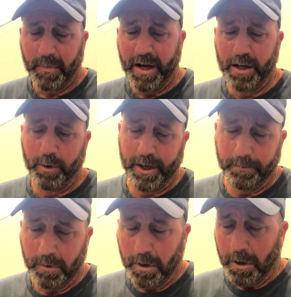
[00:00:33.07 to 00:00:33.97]
Anyway,
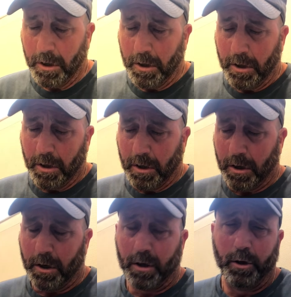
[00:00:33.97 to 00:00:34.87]

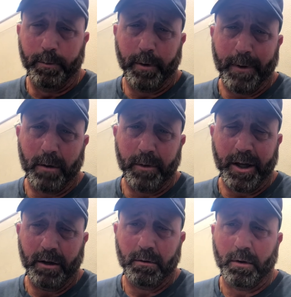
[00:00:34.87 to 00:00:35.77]
a little bit about
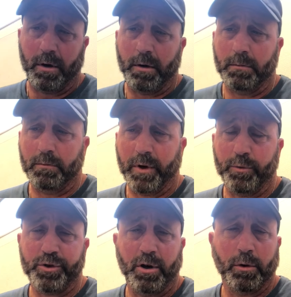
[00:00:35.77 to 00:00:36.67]
me. When I
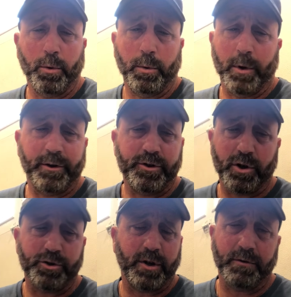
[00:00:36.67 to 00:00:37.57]
was younger, we went to
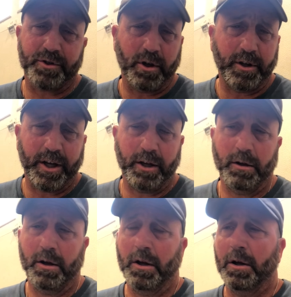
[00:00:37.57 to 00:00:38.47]
church every Sunday.
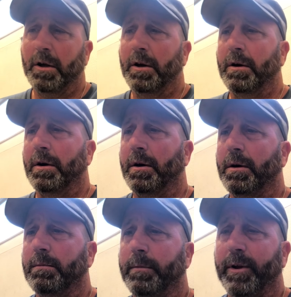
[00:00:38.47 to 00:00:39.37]

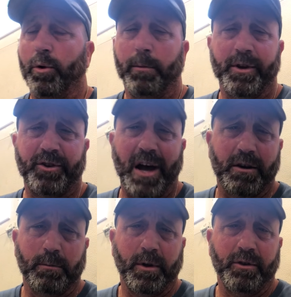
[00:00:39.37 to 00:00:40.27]
Made all my
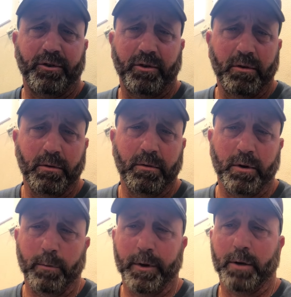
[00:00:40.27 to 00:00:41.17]
sacraments,
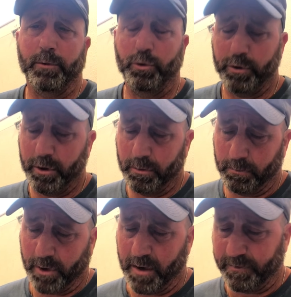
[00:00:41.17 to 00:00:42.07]
my communion,
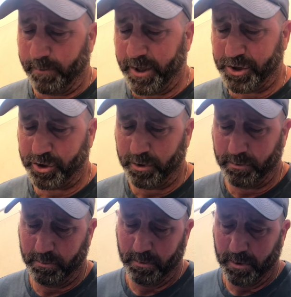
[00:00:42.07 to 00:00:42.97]
confirmation,